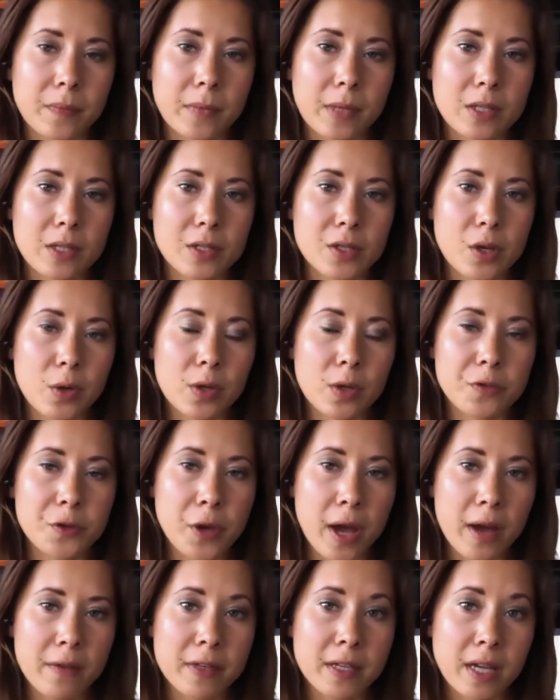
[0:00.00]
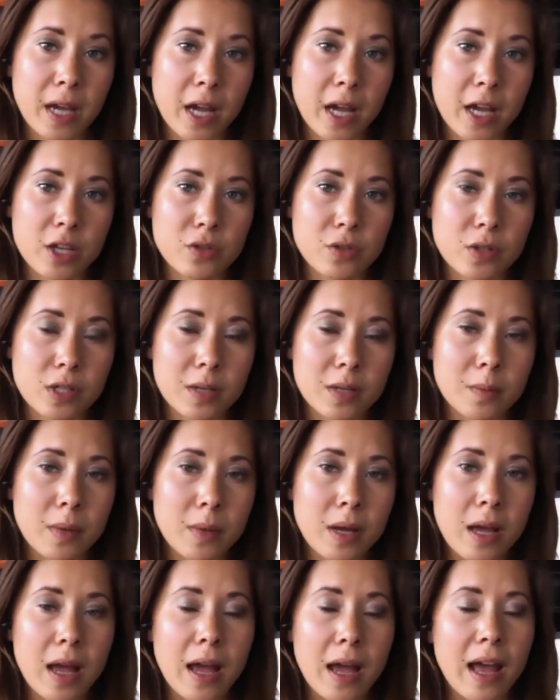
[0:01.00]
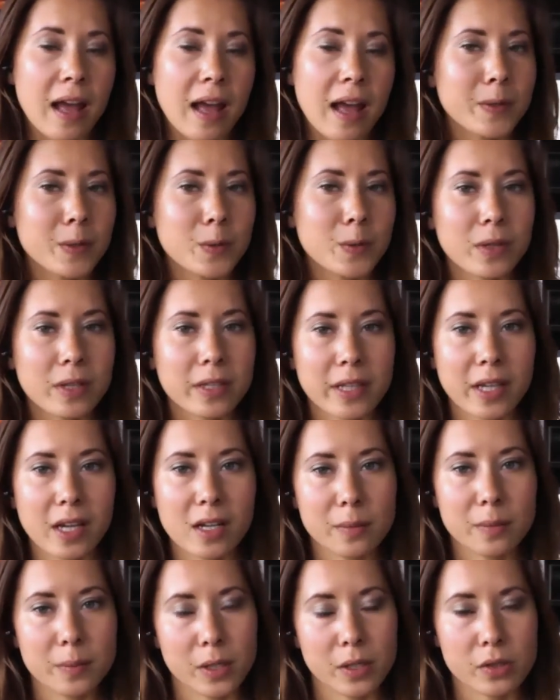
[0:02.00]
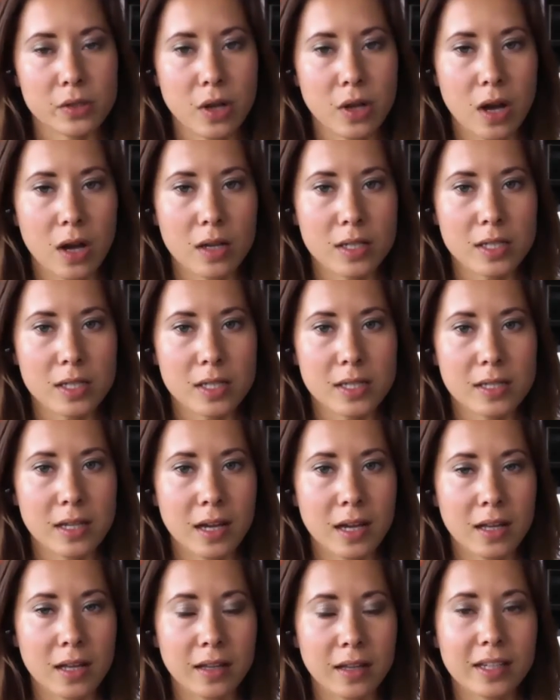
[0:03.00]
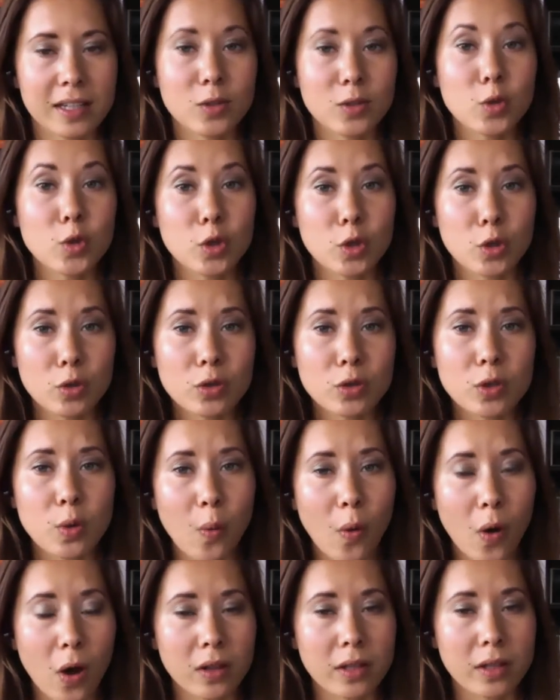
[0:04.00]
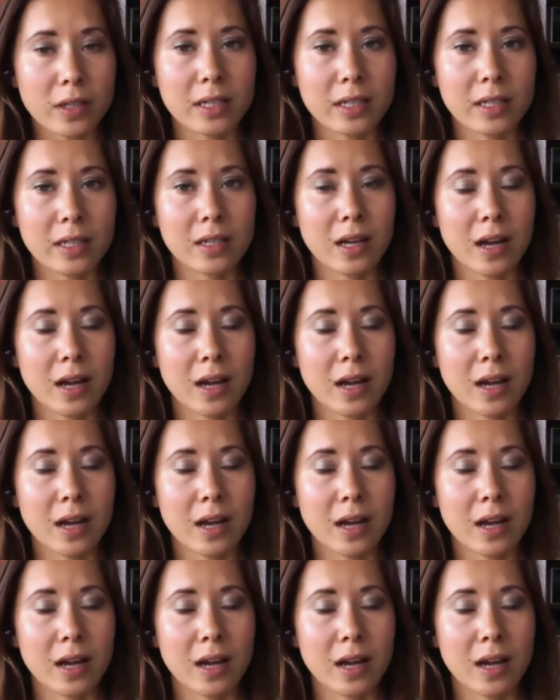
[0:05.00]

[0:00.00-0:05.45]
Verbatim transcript: So if you're having ice cream, have it with caramel sauce, like good quality